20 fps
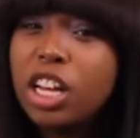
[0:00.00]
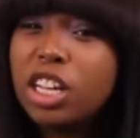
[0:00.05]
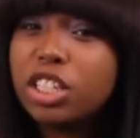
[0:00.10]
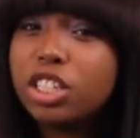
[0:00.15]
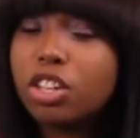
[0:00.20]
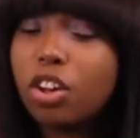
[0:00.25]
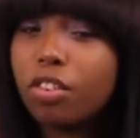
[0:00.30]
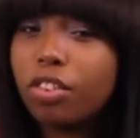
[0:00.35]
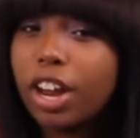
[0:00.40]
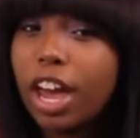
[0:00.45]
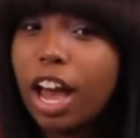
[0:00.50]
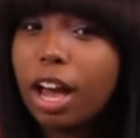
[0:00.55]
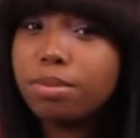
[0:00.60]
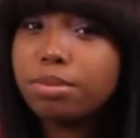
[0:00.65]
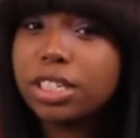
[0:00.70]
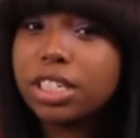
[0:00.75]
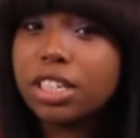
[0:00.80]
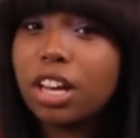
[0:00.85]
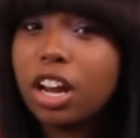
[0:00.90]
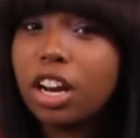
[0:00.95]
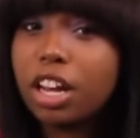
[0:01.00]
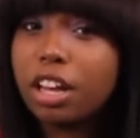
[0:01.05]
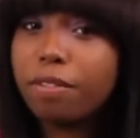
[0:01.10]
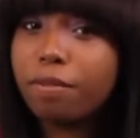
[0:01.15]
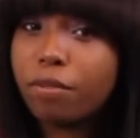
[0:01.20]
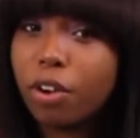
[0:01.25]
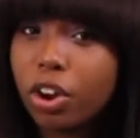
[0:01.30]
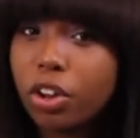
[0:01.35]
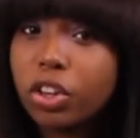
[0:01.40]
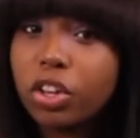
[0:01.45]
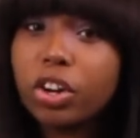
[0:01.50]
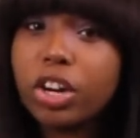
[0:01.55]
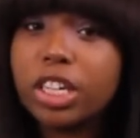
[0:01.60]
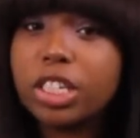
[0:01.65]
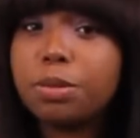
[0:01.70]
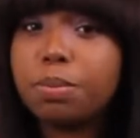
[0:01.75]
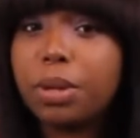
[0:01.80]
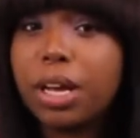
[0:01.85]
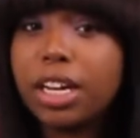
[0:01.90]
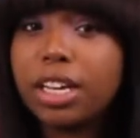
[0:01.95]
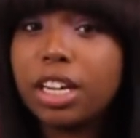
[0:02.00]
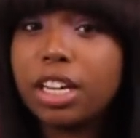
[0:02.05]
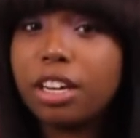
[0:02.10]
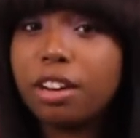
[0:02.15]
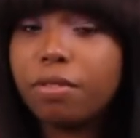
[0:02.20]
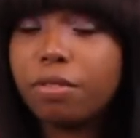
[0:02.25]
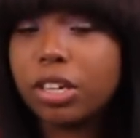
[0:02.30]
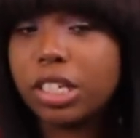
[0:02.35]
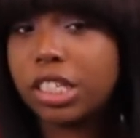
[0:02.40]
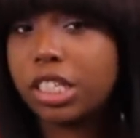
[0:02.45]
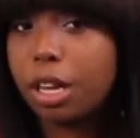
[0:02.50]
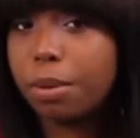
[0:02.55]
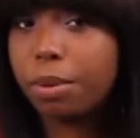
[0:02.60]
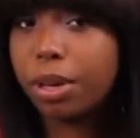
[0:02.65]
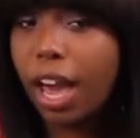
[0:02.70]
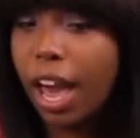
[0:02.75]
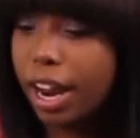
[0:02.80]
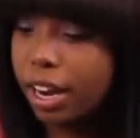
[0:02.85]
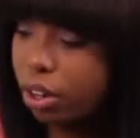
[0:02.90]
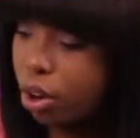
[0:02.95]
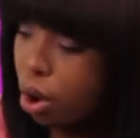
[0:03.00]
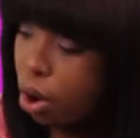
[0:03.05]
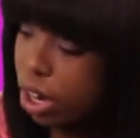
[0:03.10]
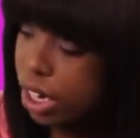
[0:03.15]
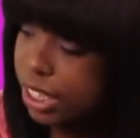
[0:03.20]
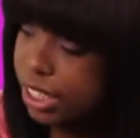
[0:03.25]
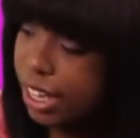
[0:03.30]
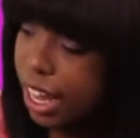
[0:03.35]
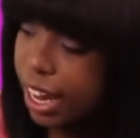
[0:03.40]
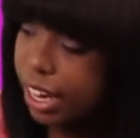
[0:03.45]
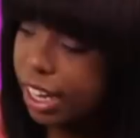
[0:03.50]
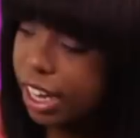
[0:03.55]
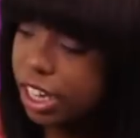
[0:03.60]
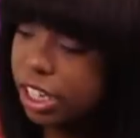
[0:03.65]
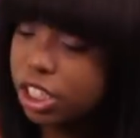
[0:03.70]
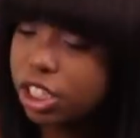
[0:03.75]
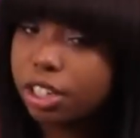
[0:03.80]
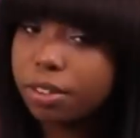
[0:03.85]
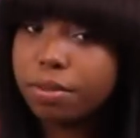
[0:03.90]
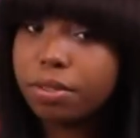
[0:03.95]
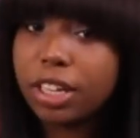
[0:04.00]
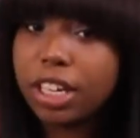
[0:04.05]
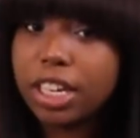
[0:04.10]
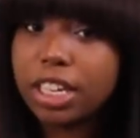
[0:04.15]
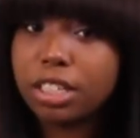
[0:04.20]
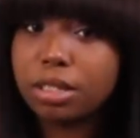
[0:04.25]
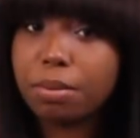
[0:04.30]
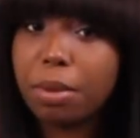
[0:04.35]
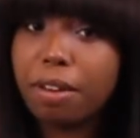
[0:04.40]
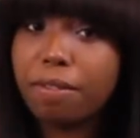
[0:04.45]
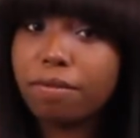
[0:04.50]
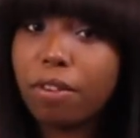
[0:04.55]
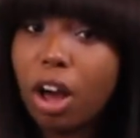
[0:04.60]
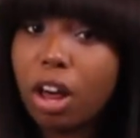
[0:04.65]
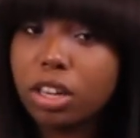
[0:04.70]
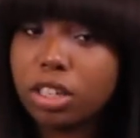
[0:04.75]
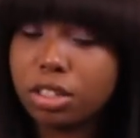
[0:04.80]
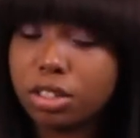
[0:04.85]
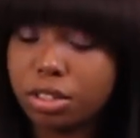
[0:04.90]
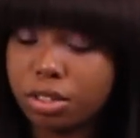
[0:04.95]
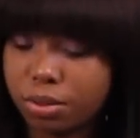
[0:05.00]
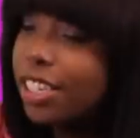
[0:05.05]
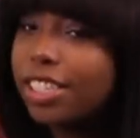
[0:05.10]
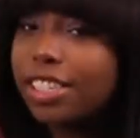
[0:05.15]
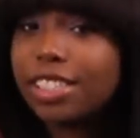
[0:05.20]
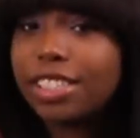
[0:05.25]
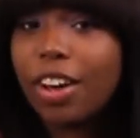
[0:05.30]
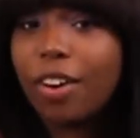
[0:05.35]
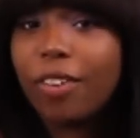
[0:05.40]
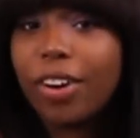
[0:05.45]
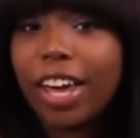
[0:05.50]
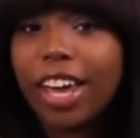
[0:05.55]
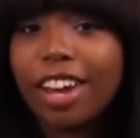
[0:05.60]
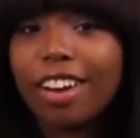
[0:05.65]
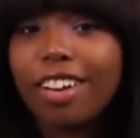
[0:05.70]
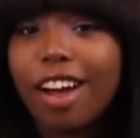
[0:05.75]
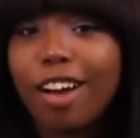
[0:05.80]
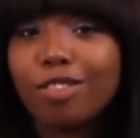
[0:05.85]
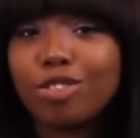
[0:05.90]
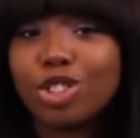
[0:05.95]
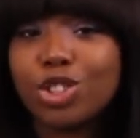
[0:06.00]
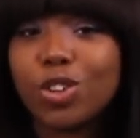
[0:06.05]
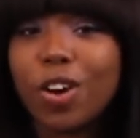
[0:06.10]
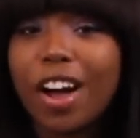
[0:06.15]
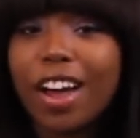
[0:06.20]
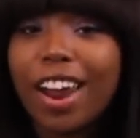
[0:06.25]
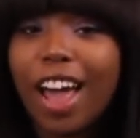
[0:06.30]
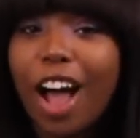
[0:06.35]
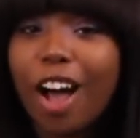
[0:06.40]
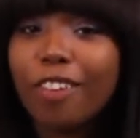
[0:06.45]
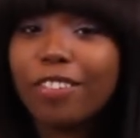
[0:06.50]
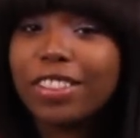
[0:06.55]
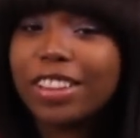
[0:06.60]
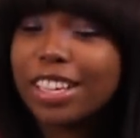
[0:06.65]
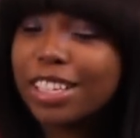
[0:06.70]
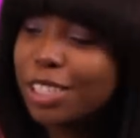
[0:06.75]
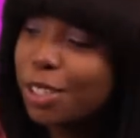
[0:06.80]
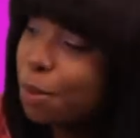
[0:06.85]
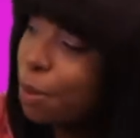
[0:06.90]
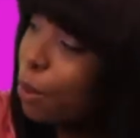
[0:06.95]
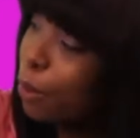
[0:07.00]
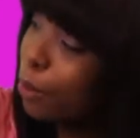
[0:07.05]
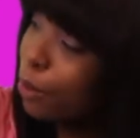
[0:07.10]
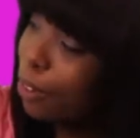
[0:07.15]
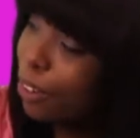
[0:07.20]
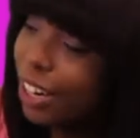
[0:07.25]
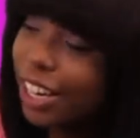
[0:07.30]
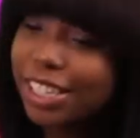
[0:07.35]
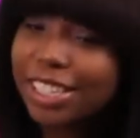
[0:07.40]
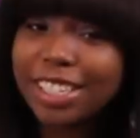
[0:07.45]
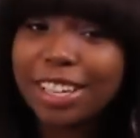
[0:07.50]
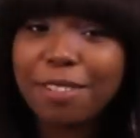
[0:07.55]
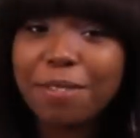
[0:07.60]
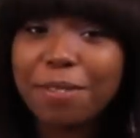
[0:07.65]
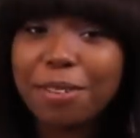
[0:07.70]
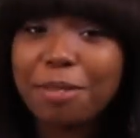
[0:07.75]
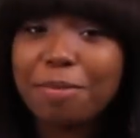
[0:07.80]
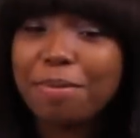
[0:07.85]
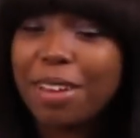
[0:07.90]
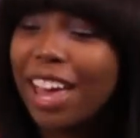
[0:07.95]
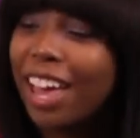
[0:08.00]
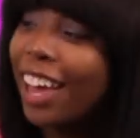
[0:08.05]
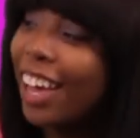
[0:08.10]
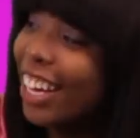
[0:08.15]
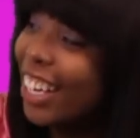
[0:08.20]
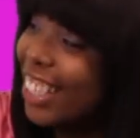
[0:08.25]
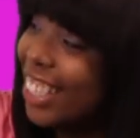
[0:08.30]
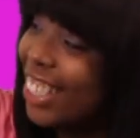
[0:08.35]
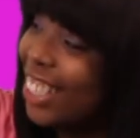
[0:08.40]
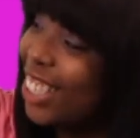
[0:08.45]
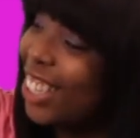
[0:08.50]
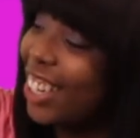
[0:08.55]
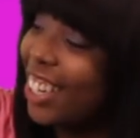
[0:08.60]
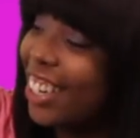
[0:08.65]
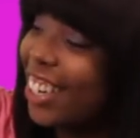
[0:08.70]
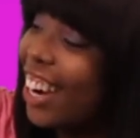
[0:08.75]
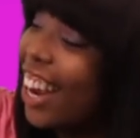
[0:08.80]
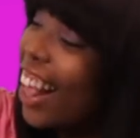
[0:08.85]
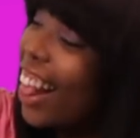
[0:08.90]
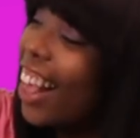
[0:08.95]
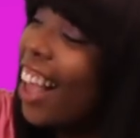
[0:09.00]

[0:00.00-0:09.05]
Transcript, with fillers: So now I'm just going to further explain the different subcategories that each of these may fall into. So here I've drawn out this beautiful picture